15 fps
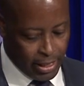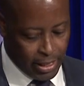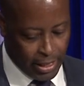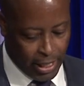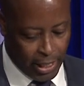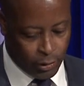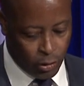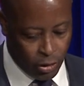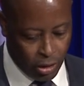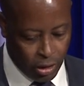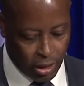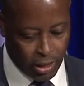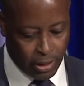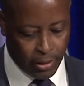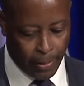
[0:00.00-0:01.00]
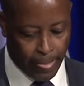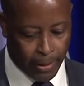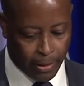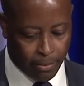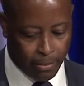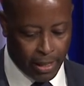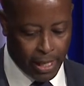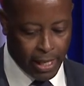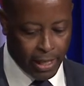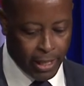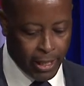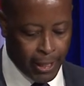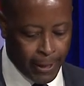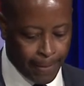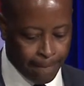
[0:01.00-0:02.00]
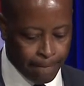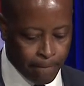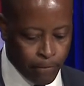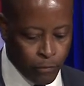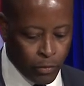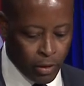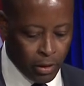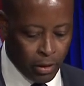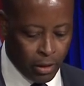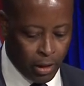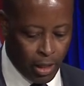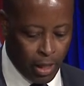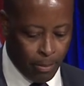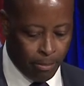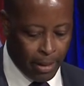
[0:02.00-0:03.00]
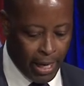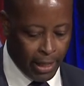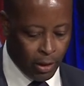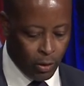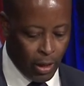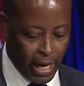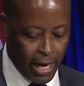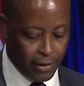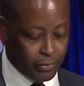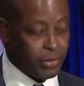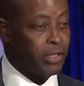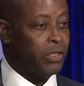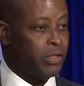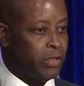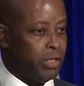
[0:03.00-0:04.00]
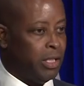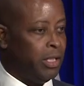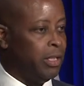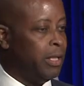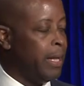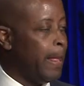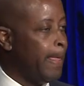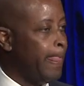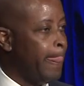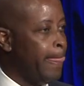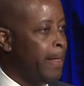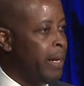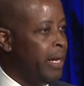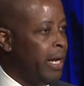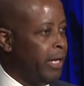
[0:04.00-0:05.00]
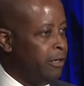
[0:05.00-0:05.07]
As you heard in my bio, I have sickle cell. And